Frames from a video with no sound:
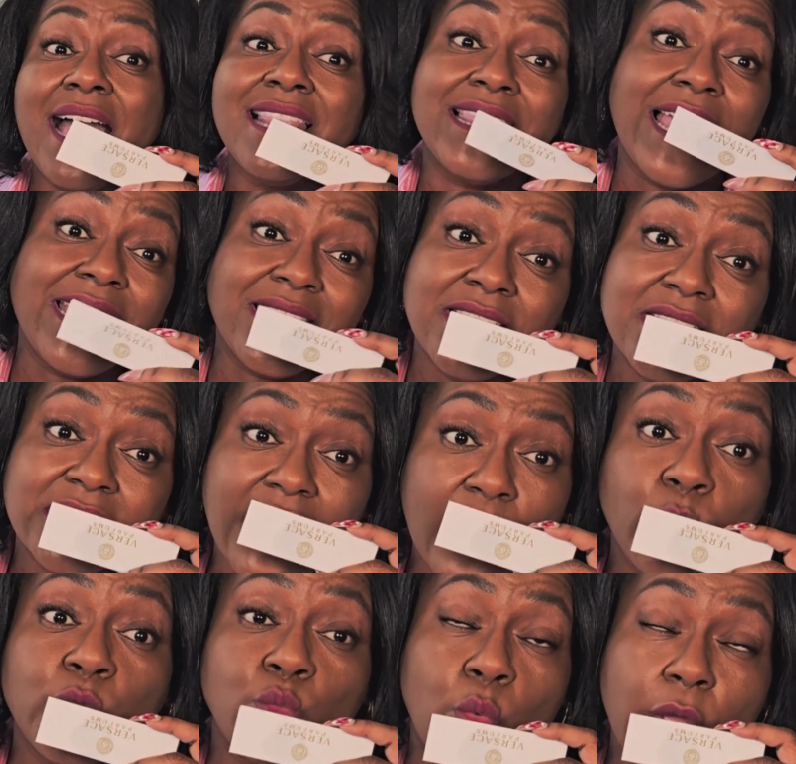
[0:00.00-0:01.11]
I like this. I
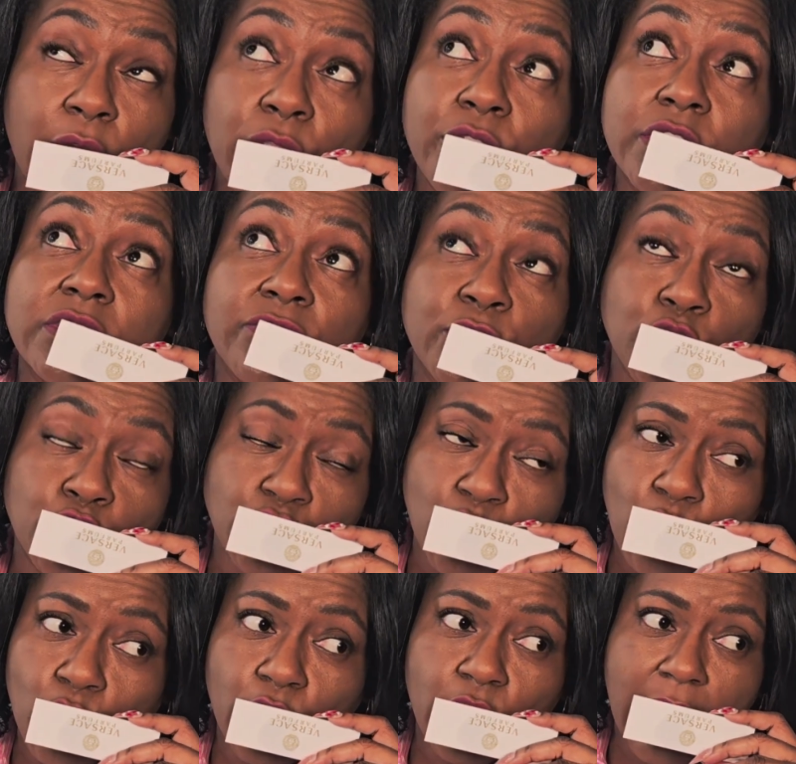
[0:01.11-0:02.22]
would wear this for
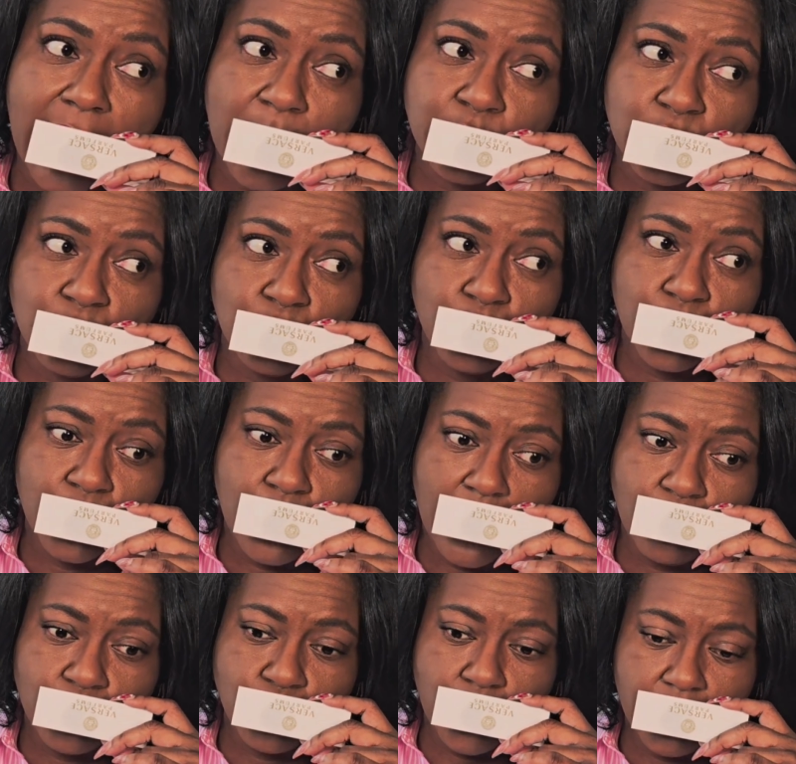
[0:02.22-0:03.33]
sure. Absolutely, I
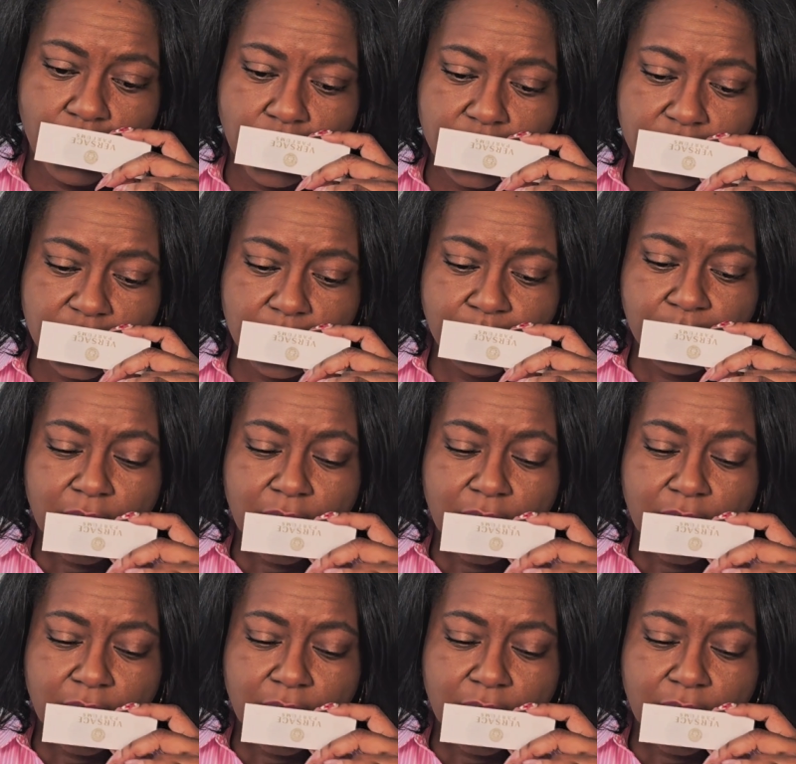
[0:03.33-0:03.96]
would wear this.